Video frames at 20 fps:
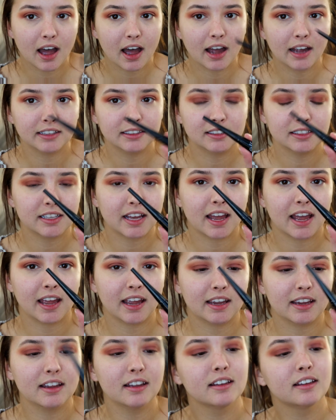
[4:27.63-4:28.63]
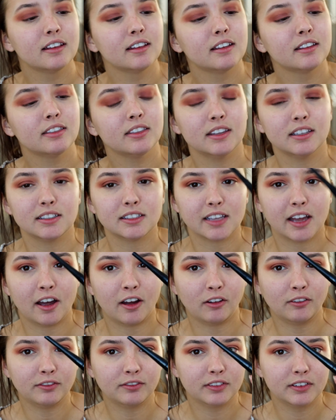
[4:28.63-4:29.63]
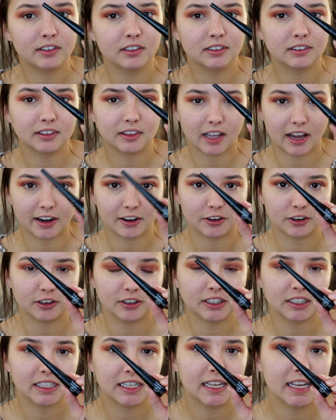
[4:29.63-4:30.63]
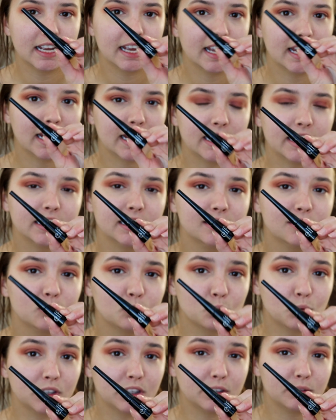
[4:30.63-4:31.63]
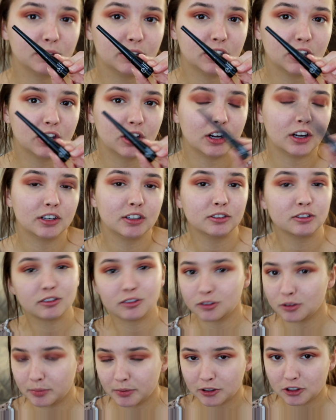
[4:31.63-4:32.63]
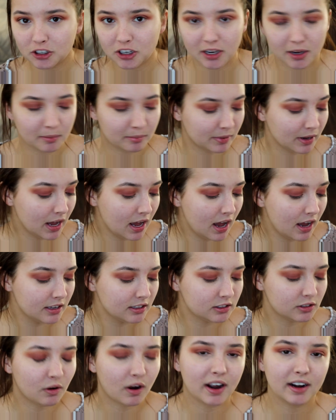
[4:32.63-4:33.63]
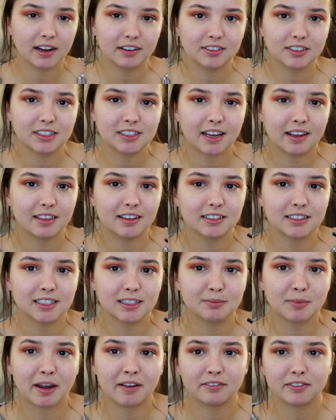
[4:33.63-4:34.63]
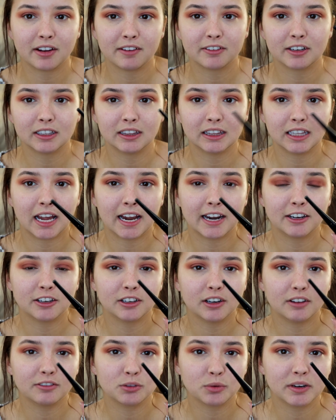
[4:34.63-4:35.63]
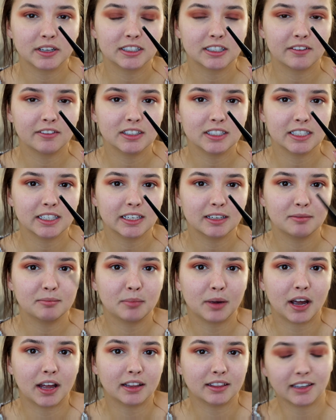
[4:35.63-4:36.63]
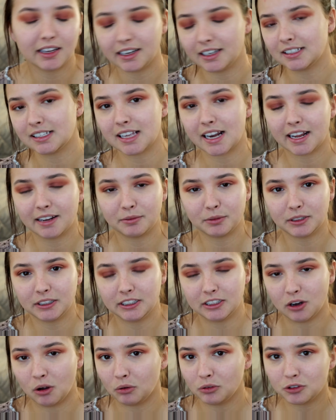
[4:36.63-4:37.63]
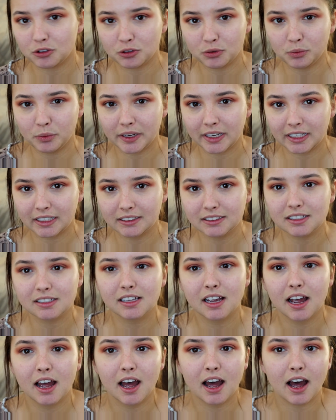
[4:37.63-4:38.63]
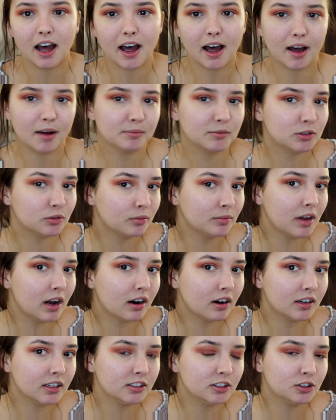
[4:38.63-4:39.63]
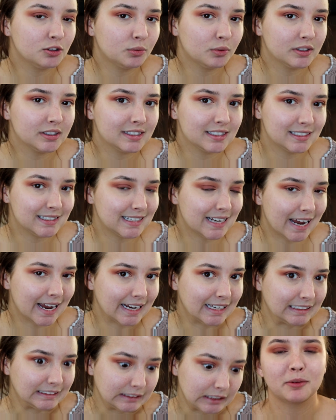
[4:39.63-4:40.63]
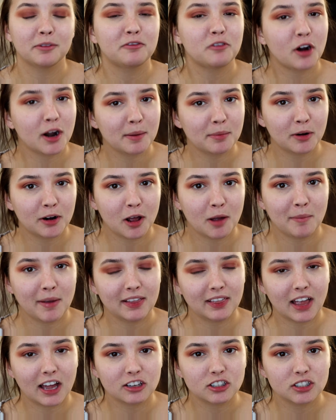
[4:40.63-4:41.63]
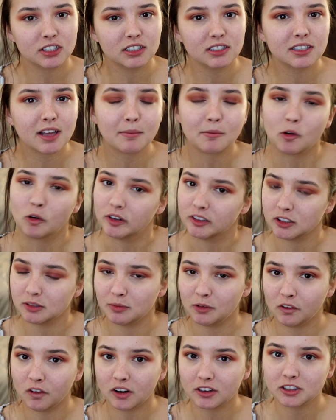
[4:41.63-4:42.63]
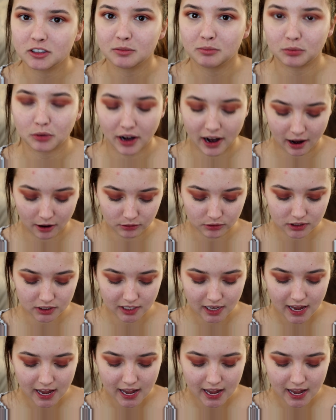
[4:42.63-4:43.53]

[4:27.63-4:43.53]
I'd say this e.l.f. liner. It is really, really good, super cheap, so I'd have to say this is my favorite liner of 2017, but like I said, I really don't do wings, so I'm not going to do one today. So before I put on my lashes, I'm going to move on to brows,